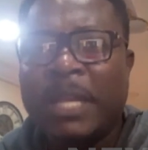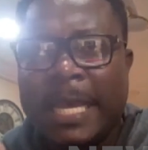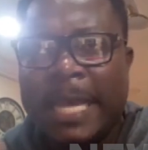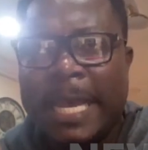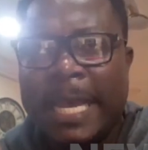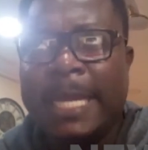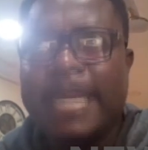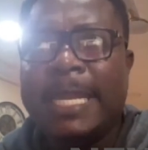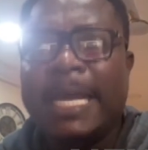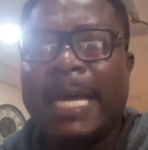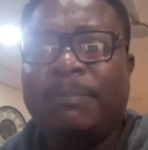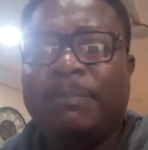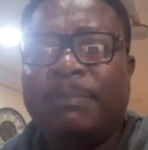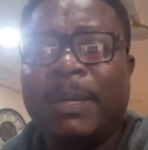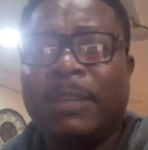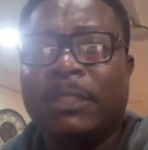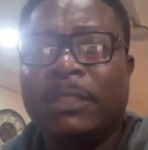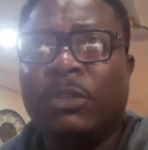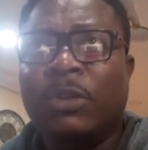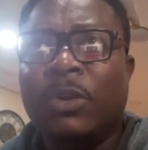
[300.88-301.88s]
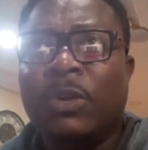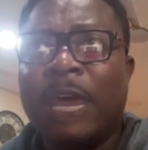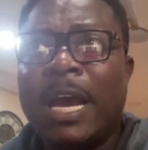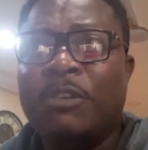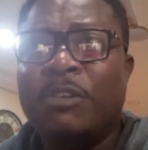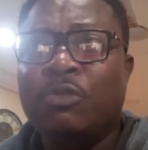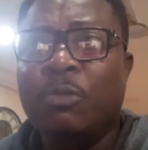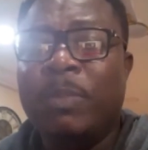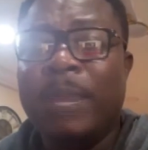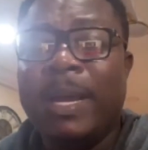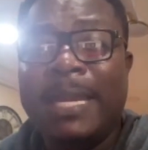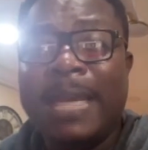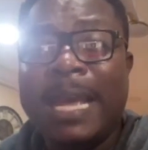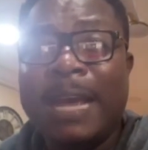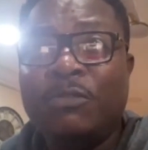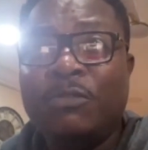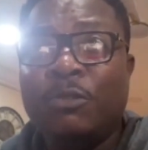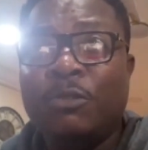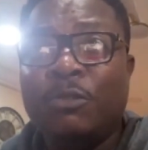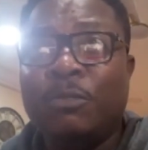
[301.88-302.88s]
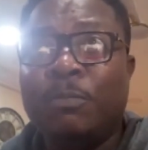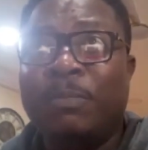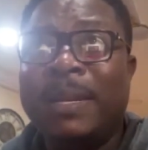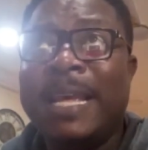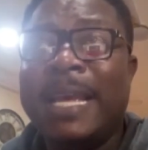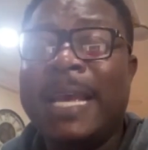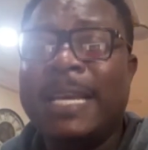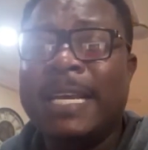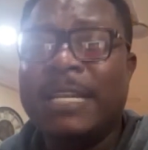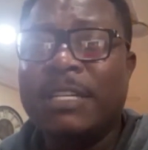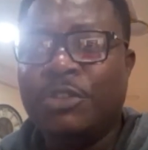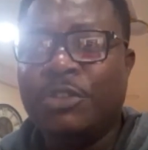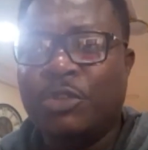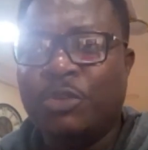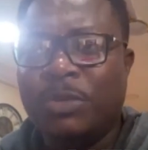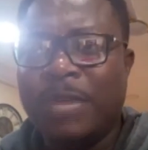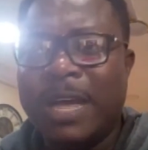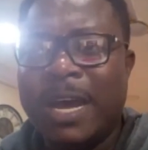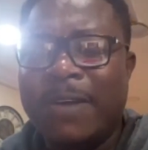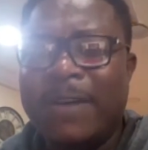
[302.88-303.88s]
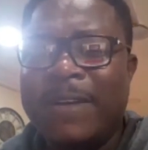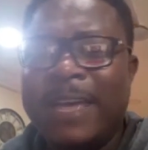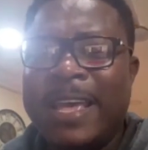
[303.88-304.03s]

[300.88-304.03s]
in that particular group, and they have to play against Sudan.